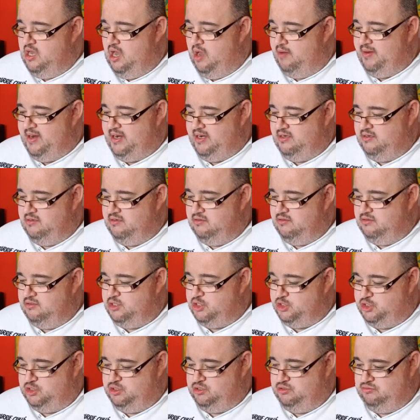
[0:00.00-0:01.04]
I mean,
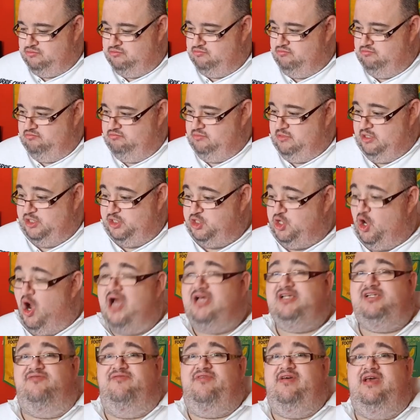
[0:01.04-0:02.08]
just the
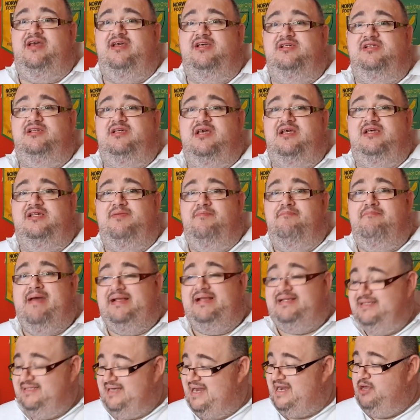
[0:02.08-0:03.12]
size of it is
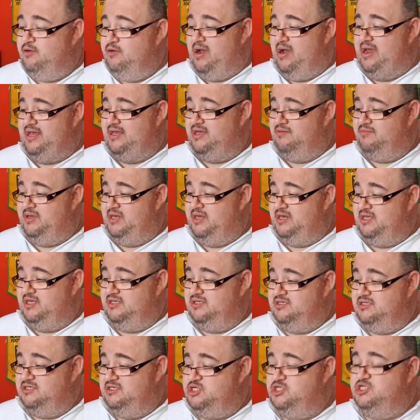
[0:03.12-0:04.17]
immense anyway. I mean,
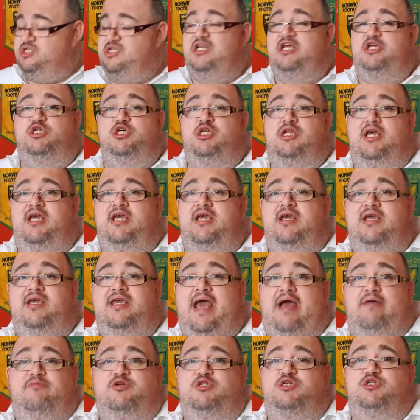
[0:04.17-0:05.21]
it just literally
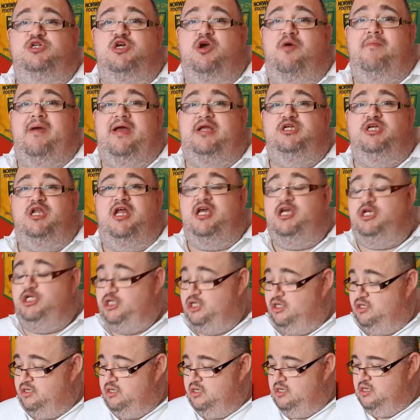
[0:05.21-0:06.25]
captures your
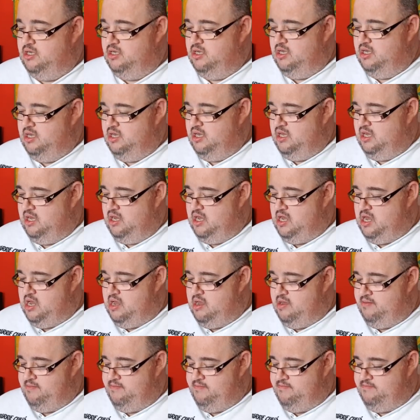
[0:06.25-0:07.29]
imagination.
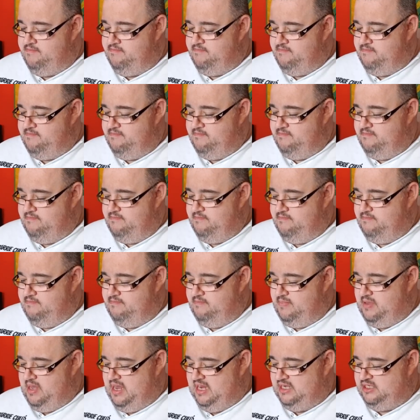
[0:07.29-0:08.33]

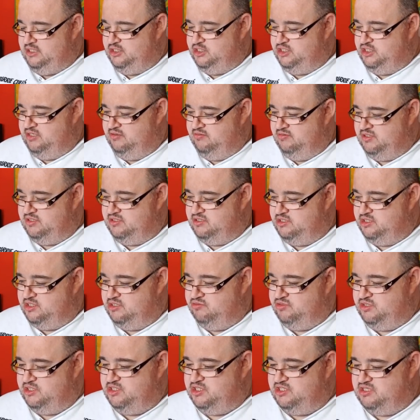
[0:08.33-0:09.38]
And she was
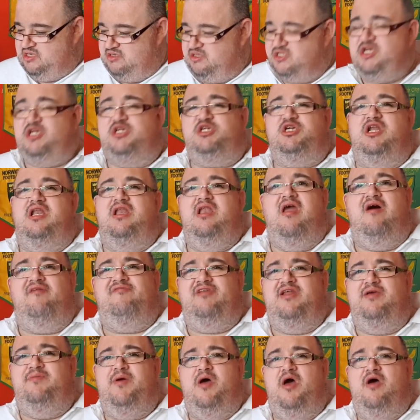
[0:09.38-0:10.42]
just such a
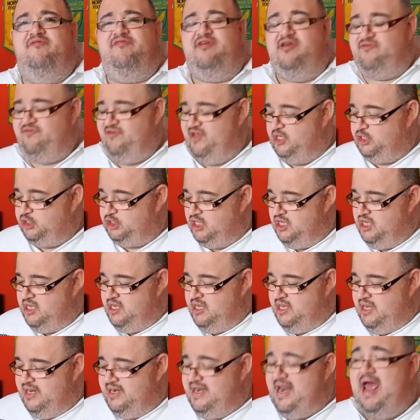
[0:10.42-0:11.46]
lovely, perfect fish.
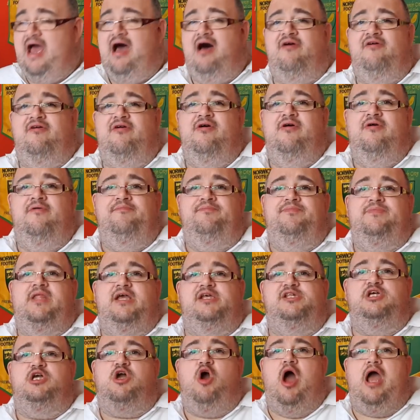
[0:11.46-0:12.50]
Now,
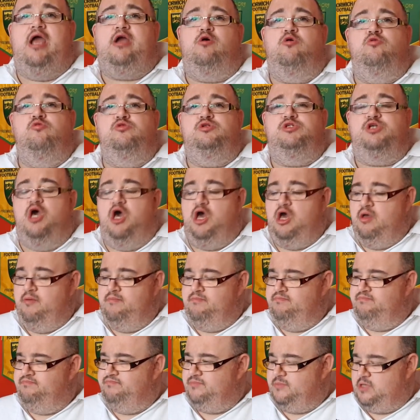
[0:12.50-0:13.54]
there's a guy called
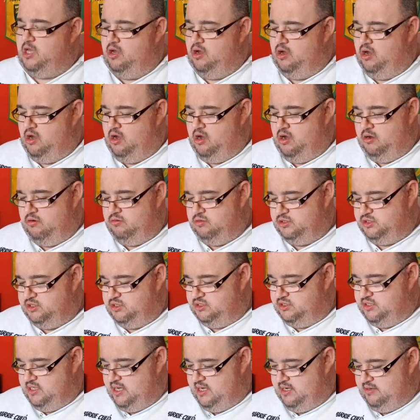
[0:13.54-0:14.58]
what's
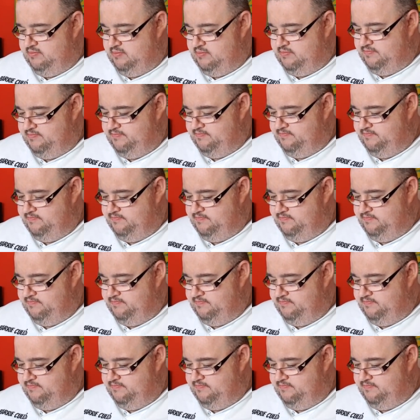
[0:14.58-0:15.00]
his name?